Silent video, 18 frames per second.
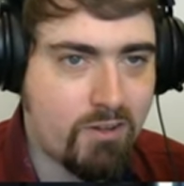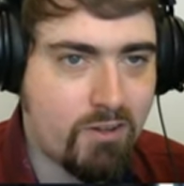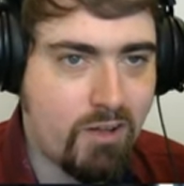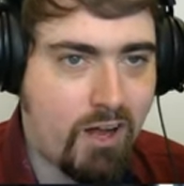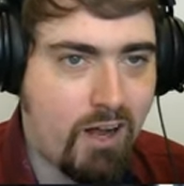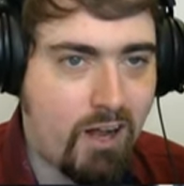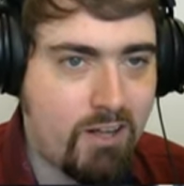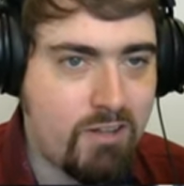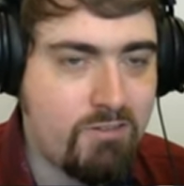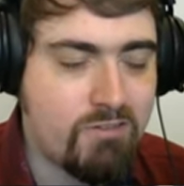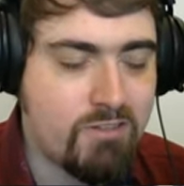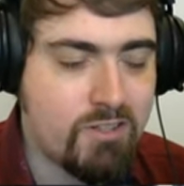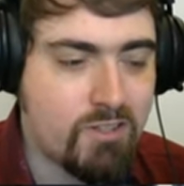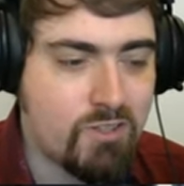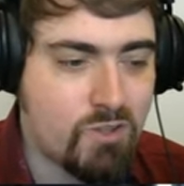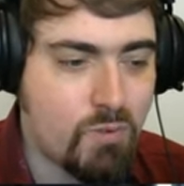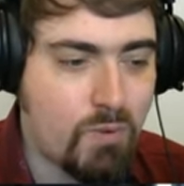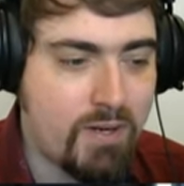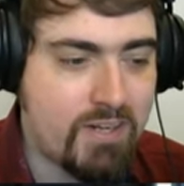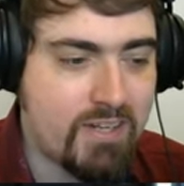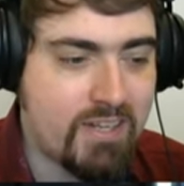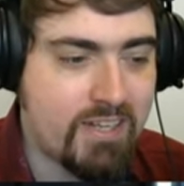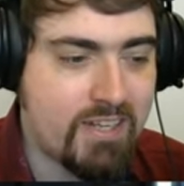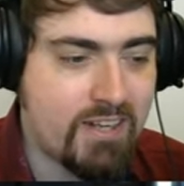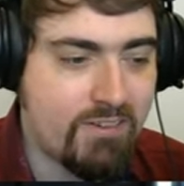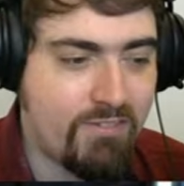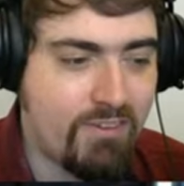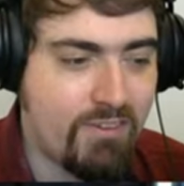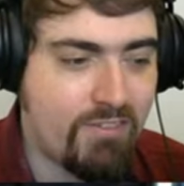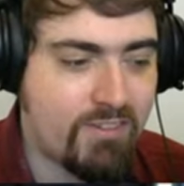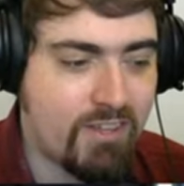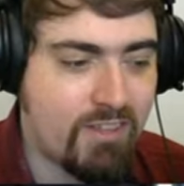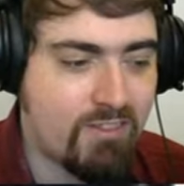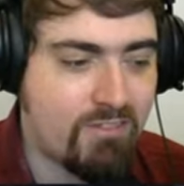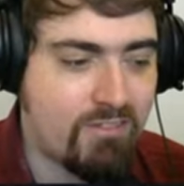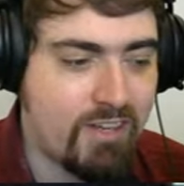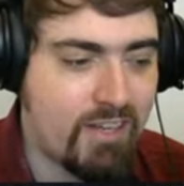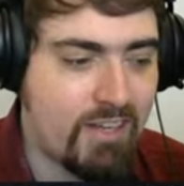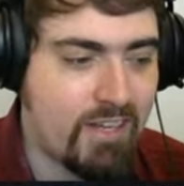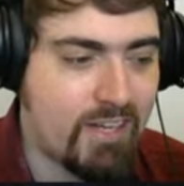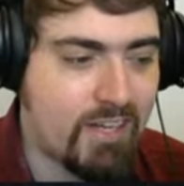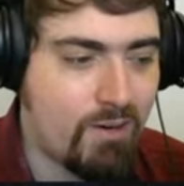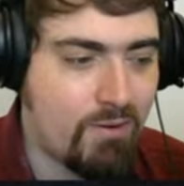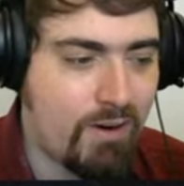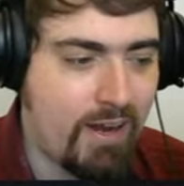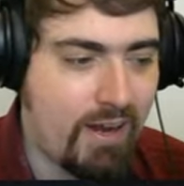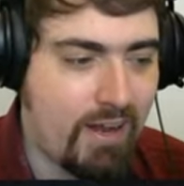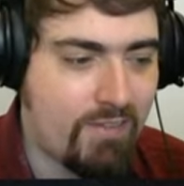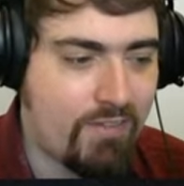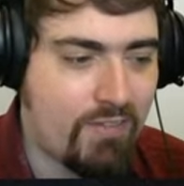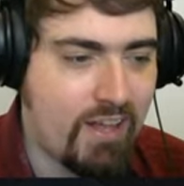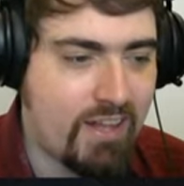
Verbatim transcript: 120 to 53 eco ahead.